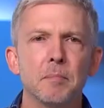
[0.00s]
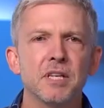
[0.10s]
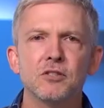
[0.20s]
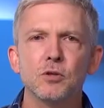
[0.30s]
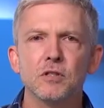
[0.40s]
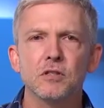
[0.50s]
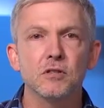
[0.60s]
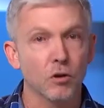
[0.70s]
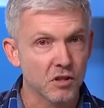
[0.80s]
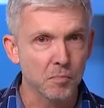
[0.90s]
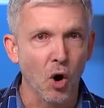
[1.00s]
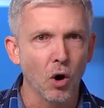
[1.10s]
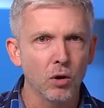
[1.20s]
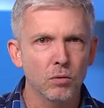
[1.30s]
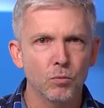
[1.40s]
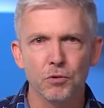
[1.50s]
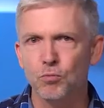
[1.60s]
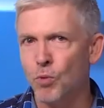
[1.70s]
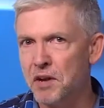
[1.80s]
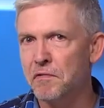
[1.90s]
that means you can start small with the
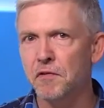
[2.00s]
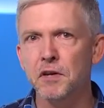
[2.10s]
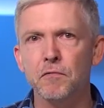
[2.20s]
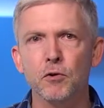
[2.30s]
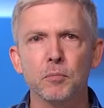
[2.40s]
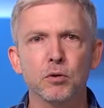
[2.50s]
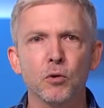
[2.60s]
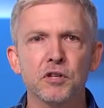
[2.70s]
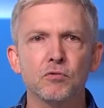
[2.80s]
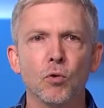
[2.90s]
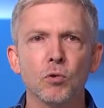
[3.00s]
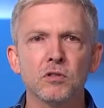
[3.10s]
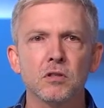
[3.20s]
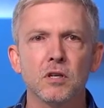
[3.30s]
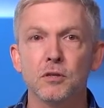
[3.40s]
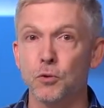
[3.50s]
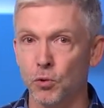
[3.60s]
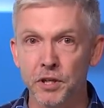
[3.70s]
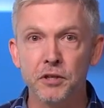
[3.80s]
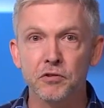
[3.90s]
right fit for employees' roles,
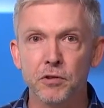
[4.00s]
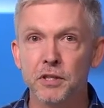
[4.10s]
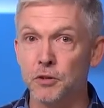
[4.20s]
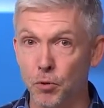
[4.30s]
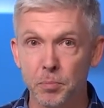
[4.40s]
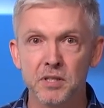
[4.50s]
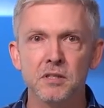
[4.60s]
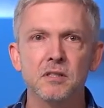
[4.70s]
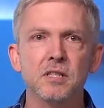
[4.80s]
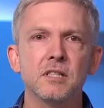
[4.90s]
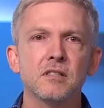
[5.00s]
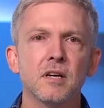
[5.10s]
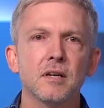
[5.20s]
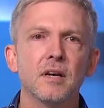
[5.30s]
your industry, and your business needs,